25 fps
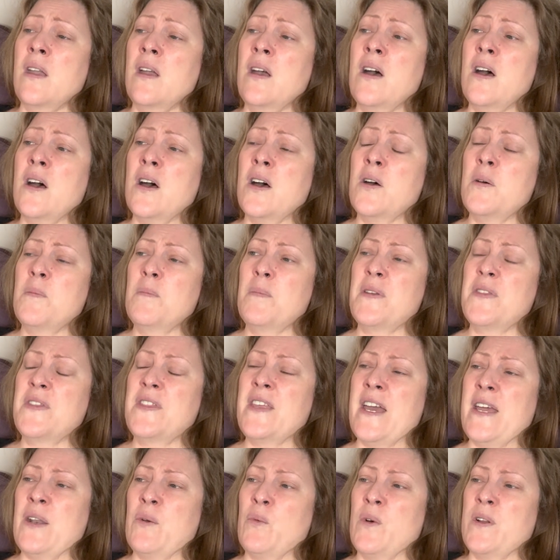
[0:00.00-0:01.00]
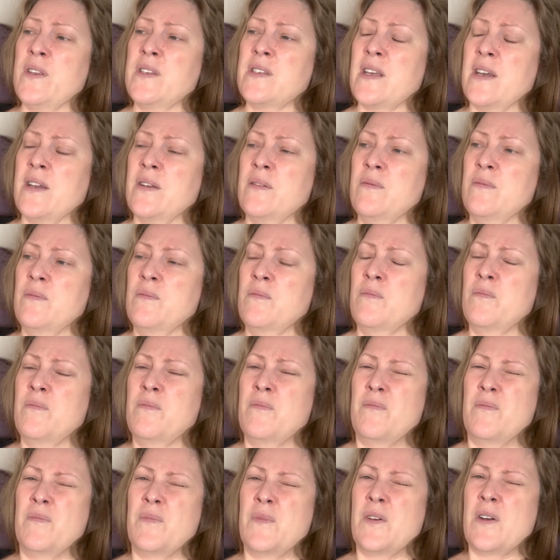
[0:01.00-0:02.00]
But then once I'd
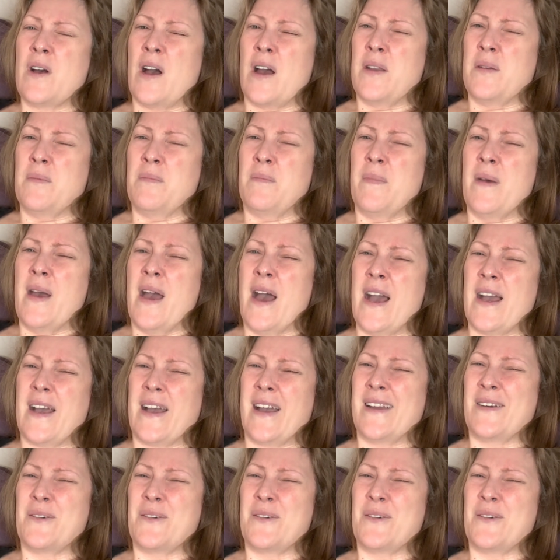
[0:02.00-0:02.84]
gotten back,